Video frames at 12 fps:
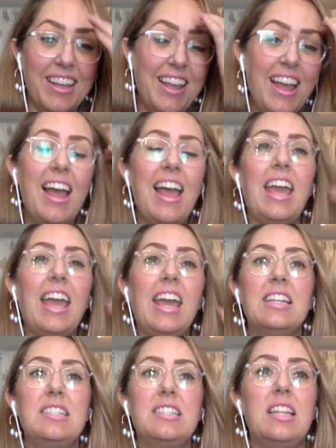it?
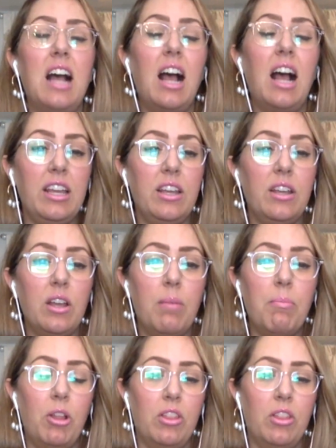And then I
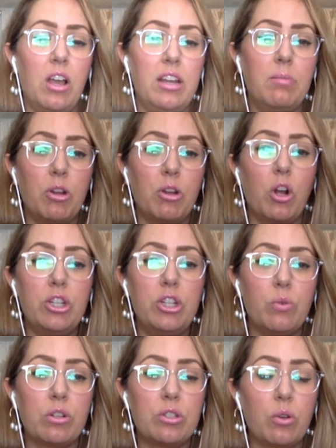am online, I'm on, I
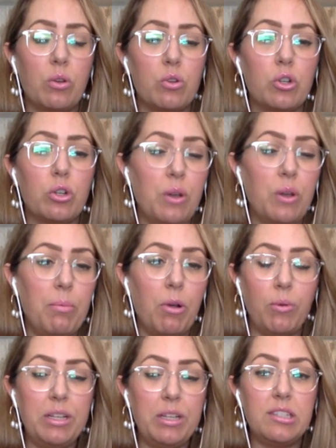do our socials, so I'm
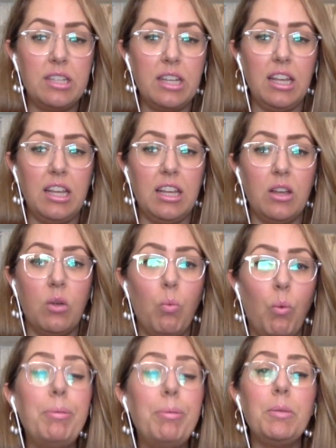always seeing
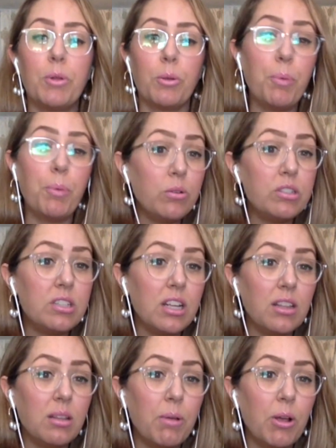what people are
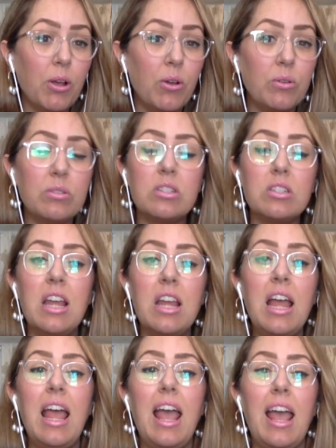posting the most.
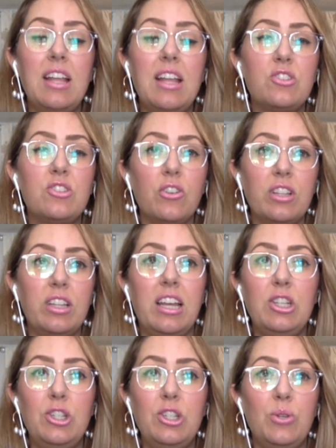And certainly
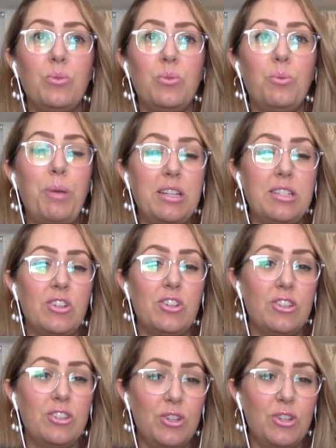I do pay
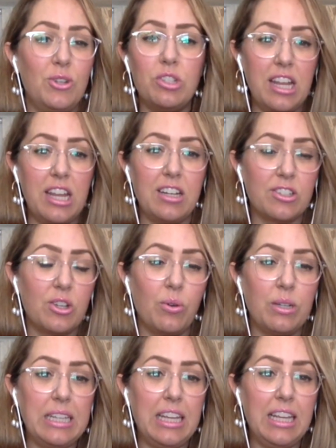attention to just
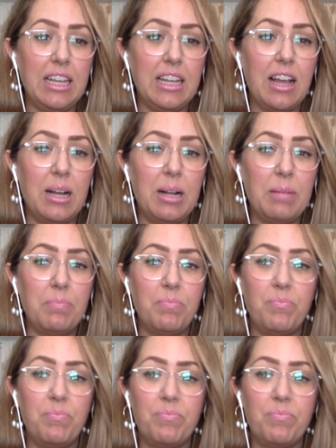anecdotally um,